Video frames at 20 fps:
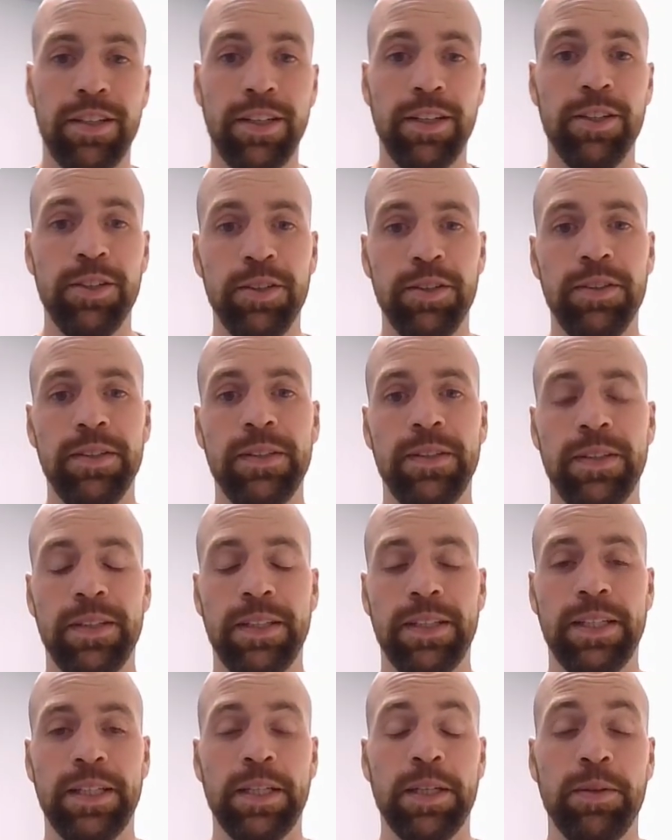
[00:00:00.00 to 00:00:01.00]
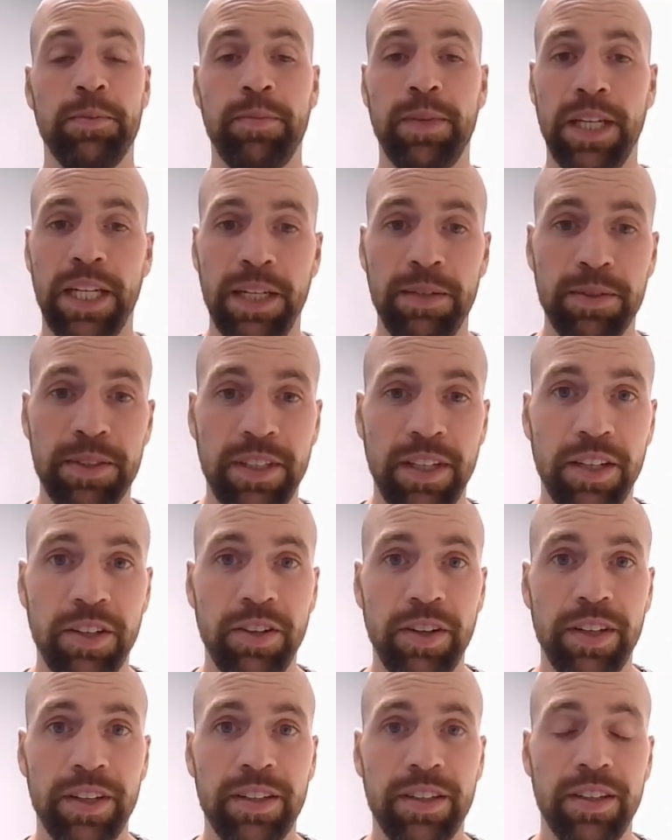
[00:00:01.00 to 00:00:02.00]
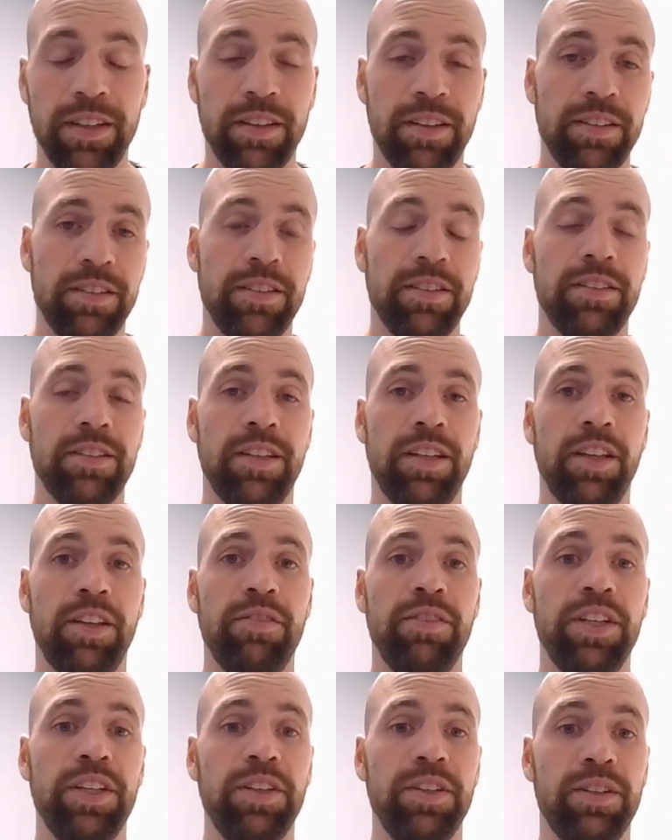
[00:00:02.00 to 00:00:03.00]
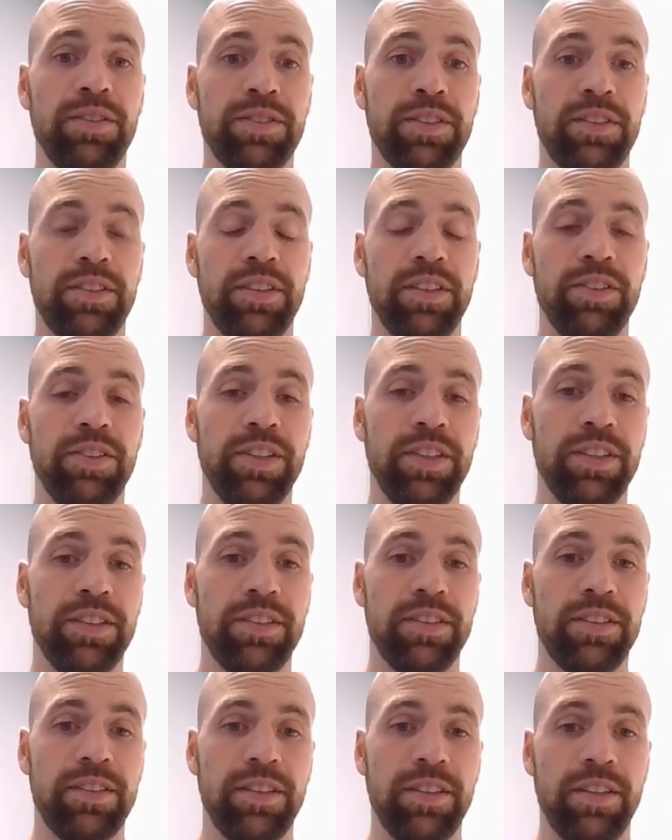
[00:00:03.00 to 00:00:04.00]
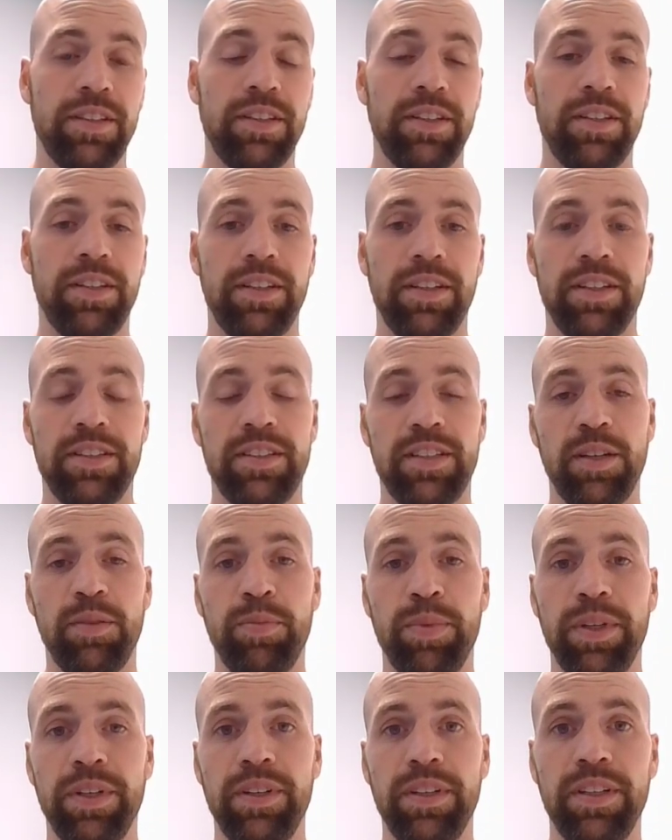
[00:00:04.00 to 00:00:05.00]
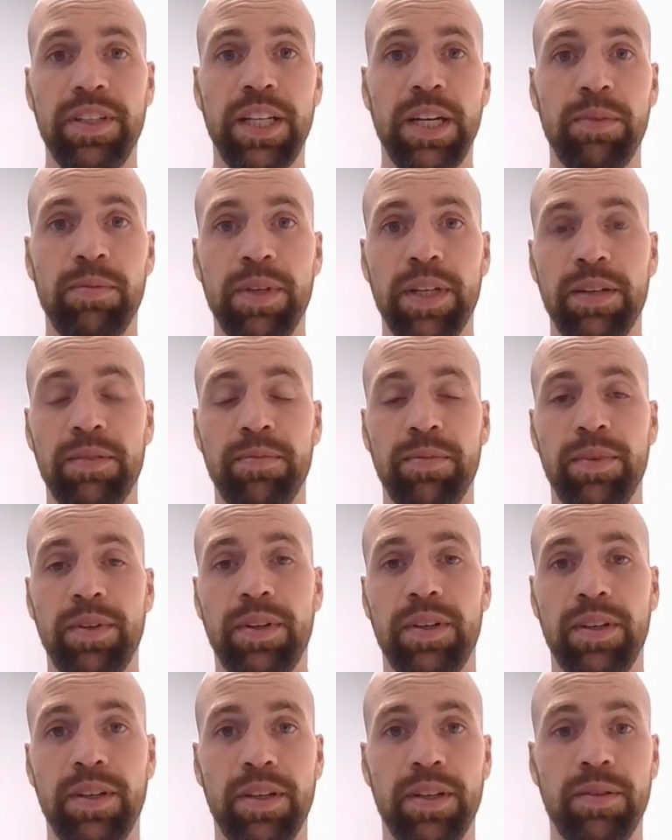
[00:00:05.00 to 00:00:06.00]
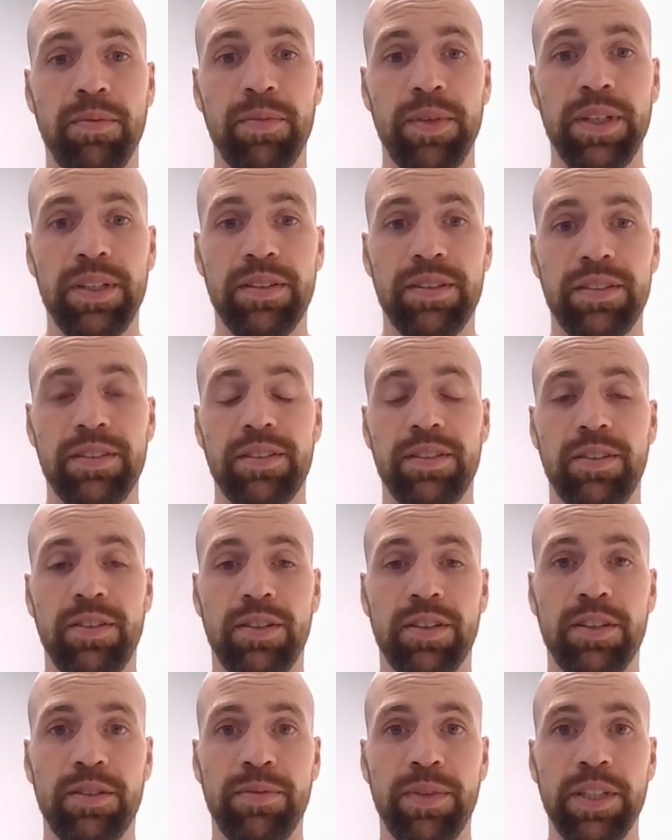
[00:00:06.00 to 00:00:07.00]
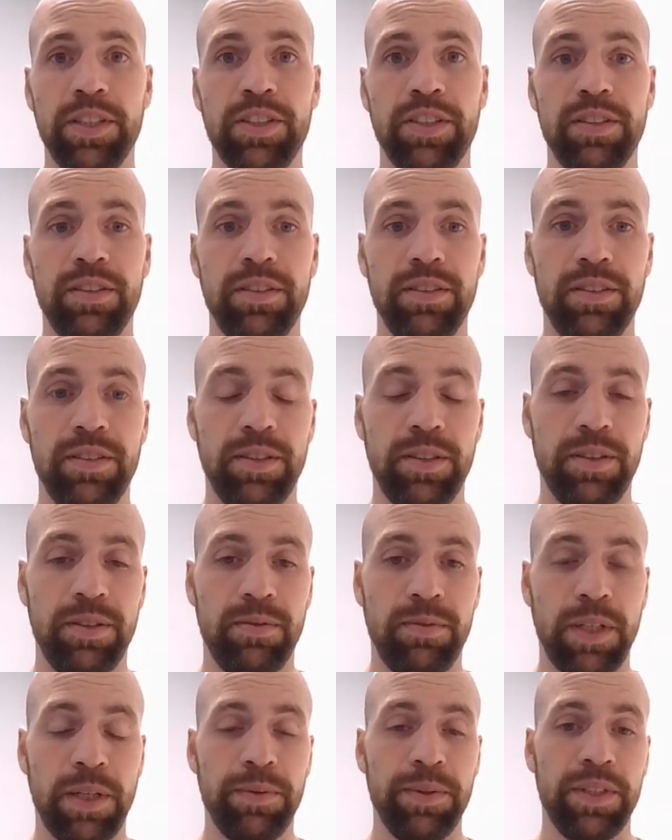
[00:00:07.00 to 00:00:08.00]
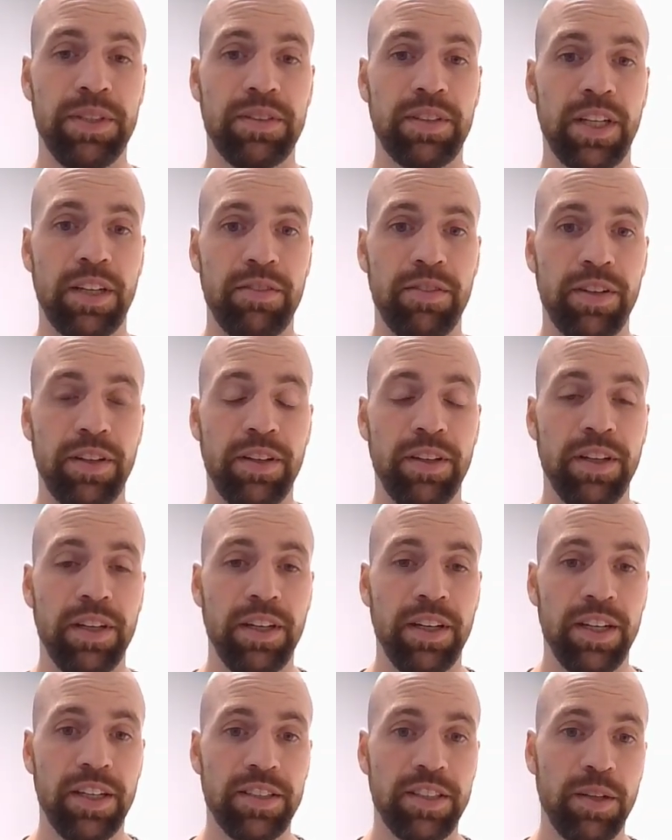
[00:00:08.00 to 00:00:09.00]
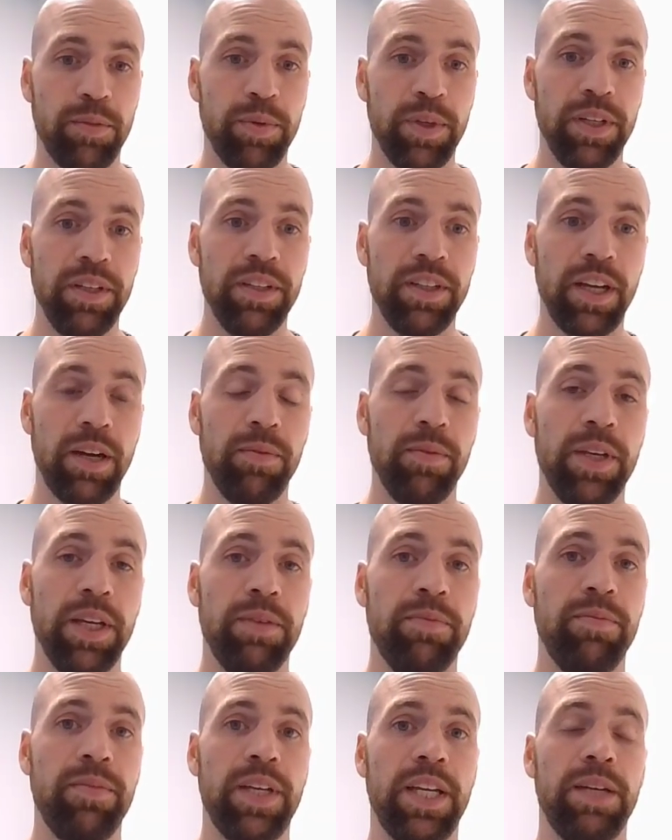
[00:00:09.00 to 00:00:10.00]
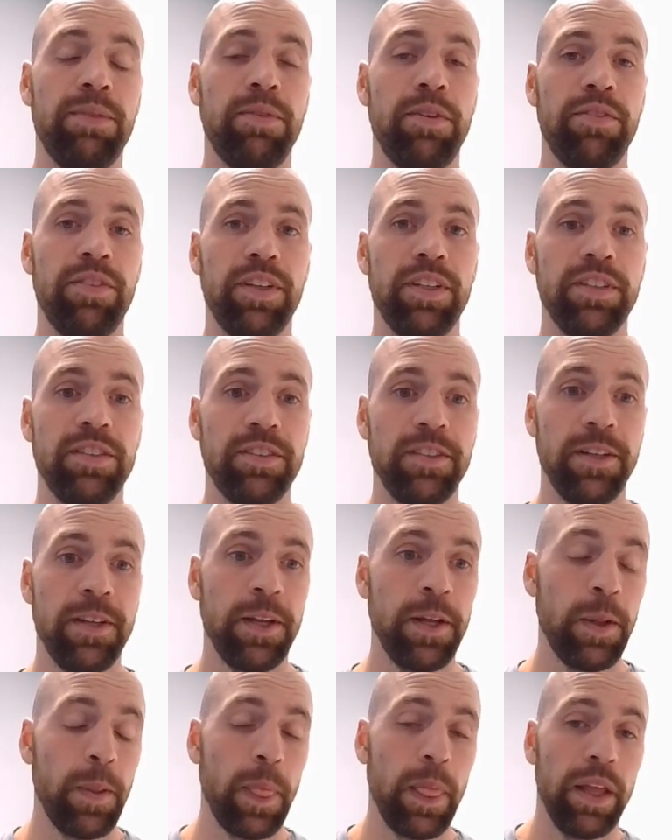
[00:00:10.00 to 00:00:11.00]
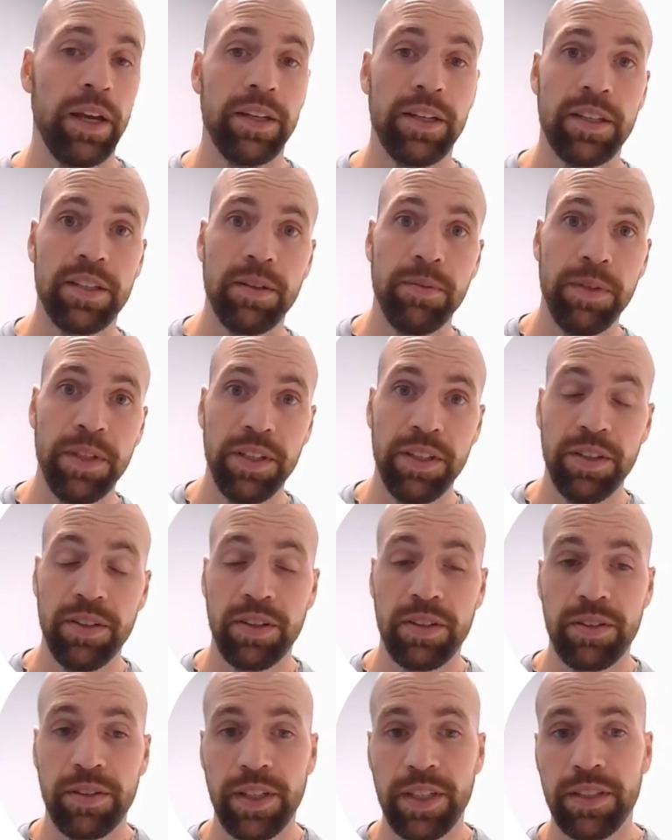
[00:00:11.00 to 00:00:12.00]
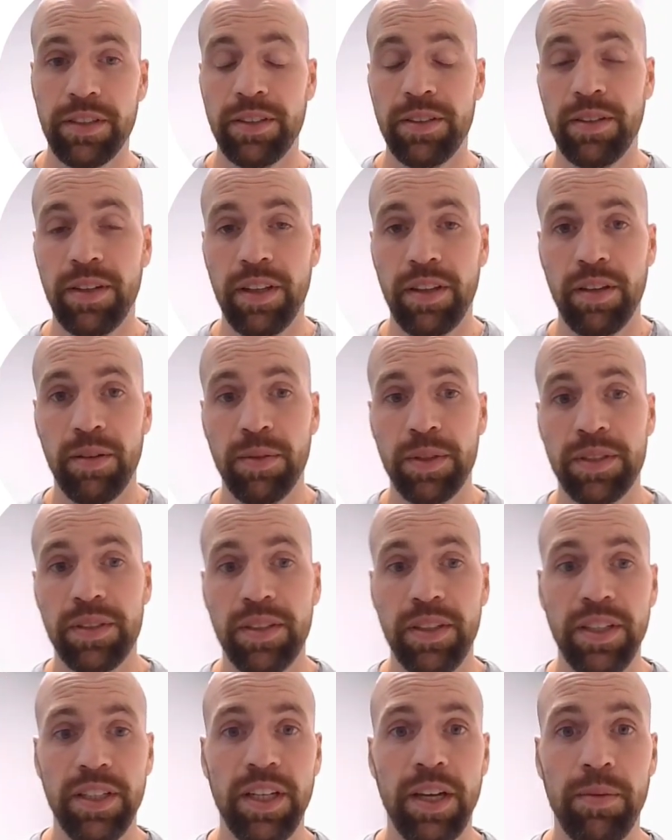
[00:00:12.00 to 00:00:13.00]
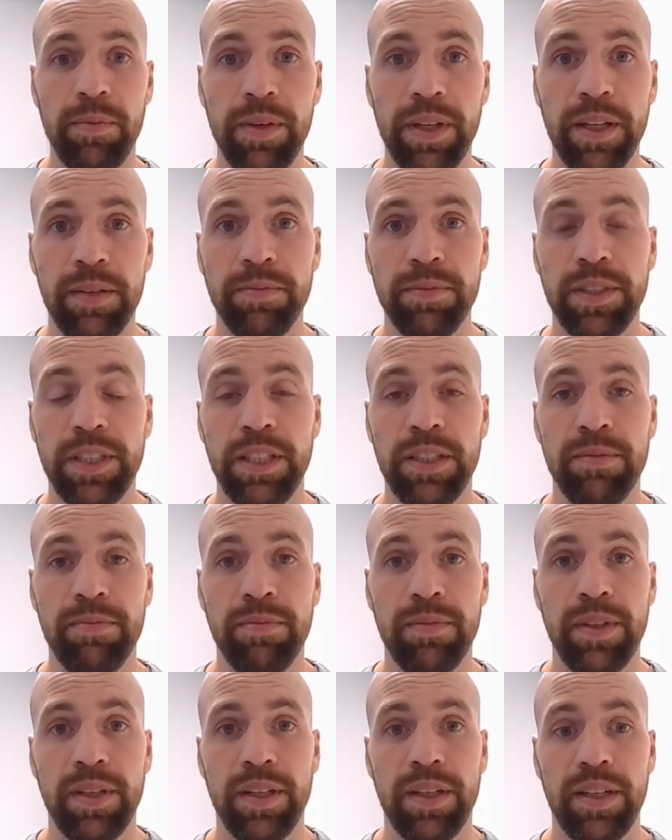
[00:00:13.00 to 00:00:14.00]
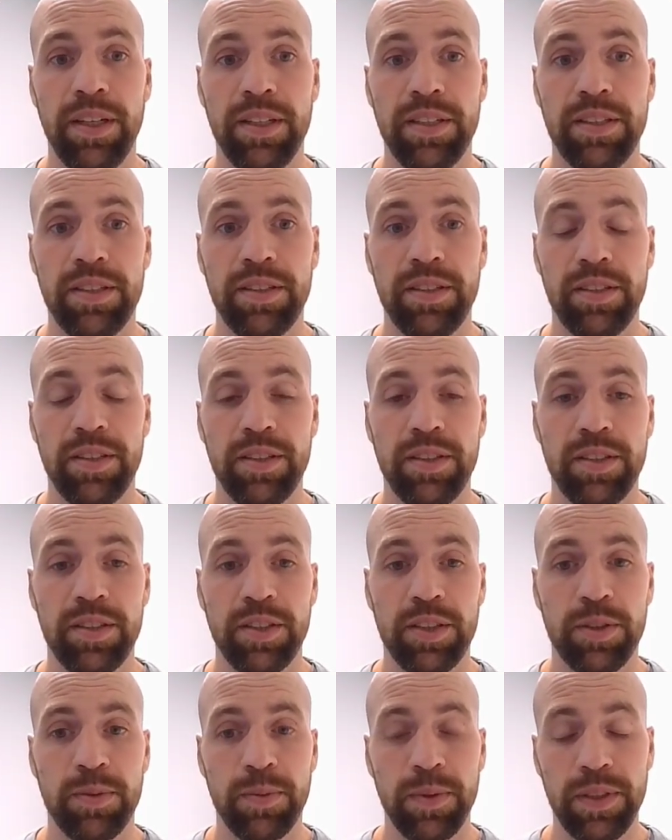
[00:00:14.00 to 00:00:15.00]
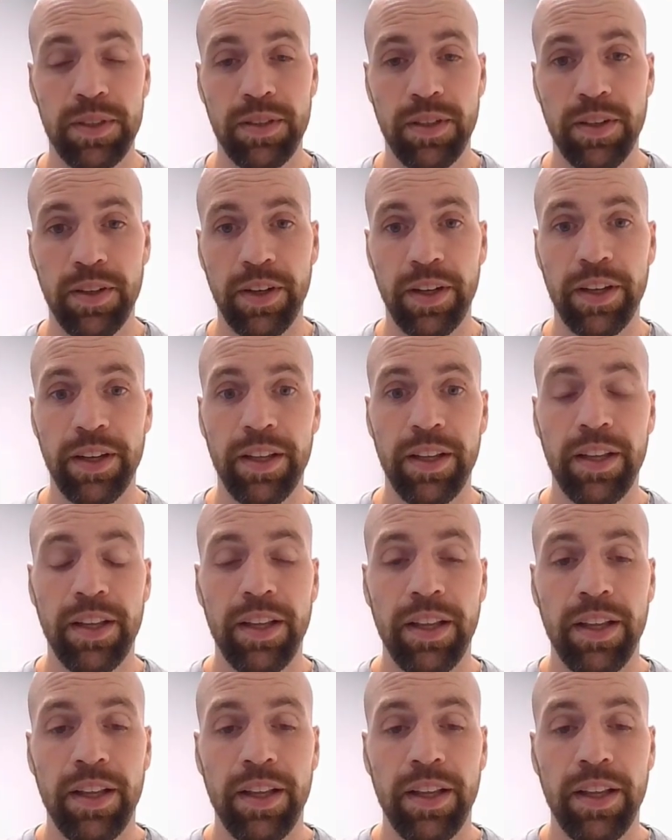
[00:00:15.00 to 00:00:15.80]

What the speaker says: Hello. My name is Hendrik, and this is another video of the series SAP EWM Needs Automation, where we discover SAP EWM MFS, another video created together with the EWM team at Swisslog.